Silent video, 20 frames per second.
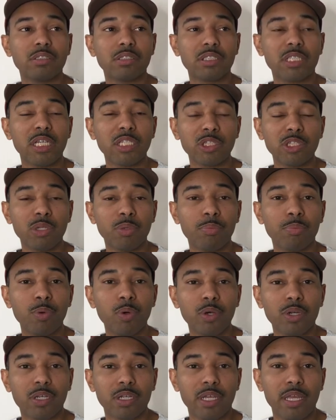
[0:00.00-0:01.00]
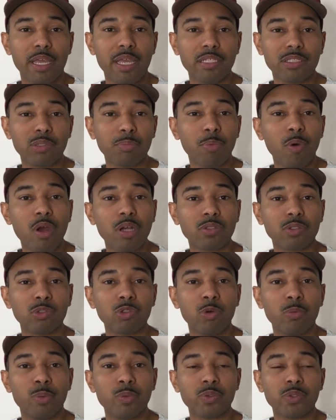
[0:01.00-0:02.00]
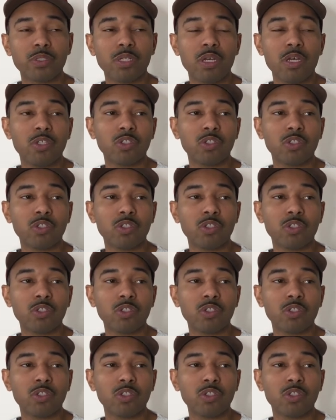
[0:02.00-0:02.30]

getting the book into Barnes Nobles.